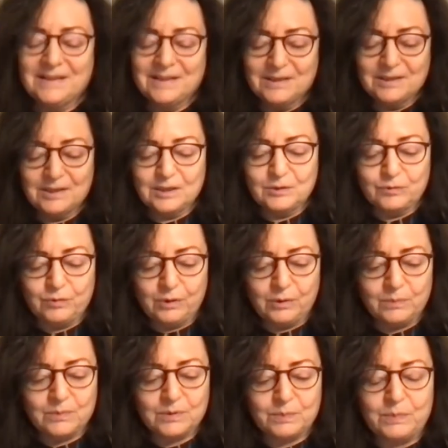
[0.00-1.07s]
Äh, these
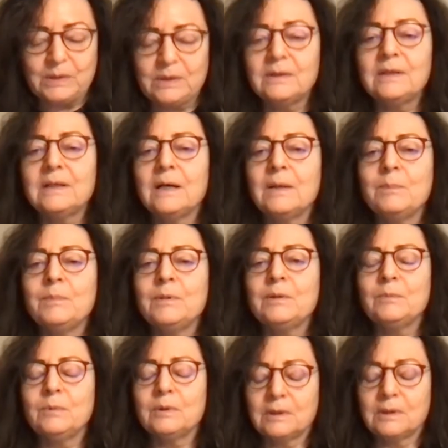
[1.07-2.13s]
films building up
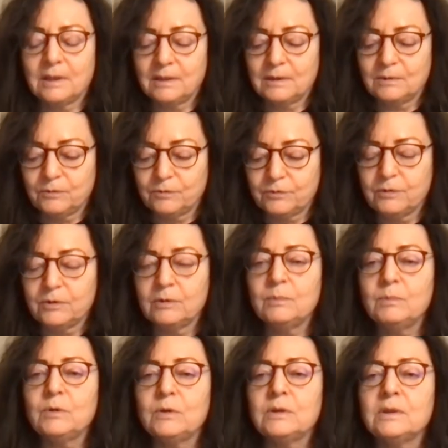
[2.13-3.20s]
and what kind of
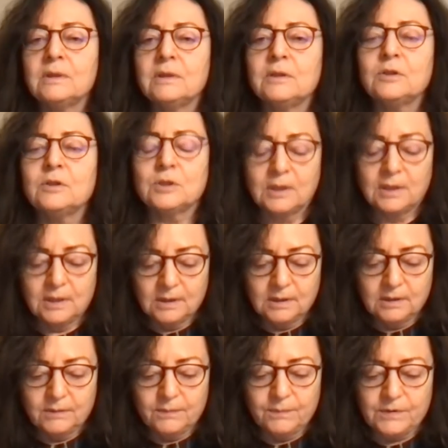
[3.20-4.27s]
montage
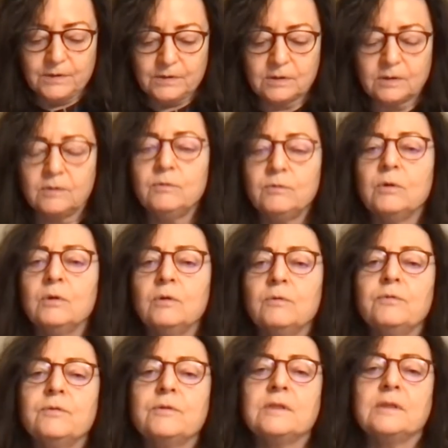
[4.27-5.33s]
um, is
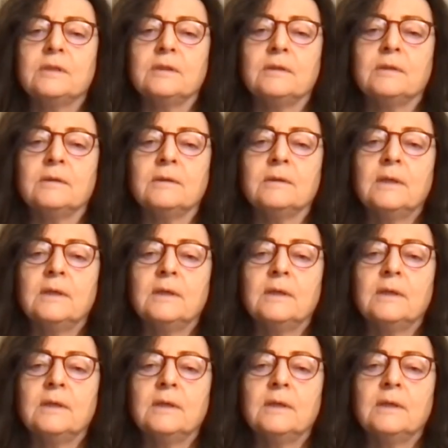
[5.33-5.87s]
involved there.